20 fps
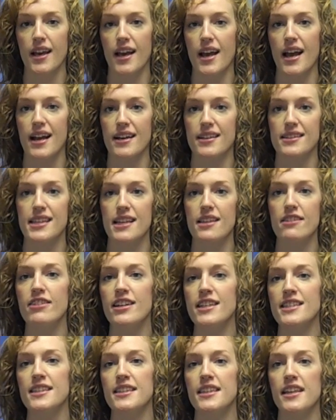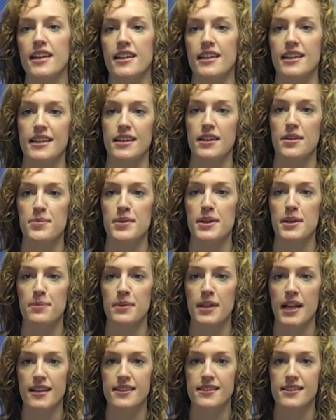Accelerated learning can be
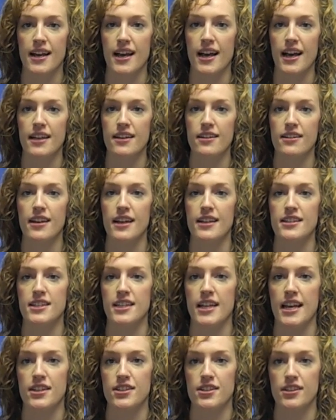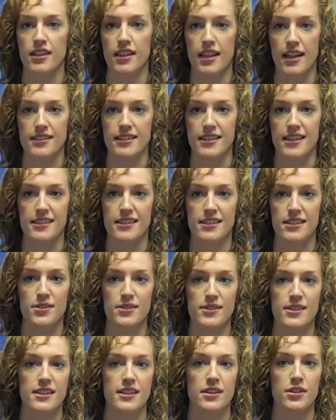applied to higher education classes
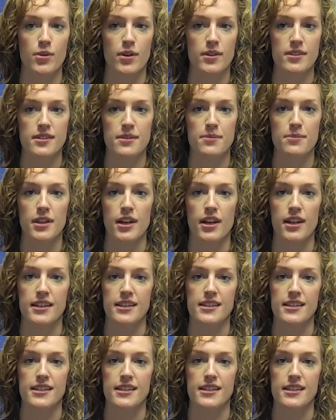using the quantum learning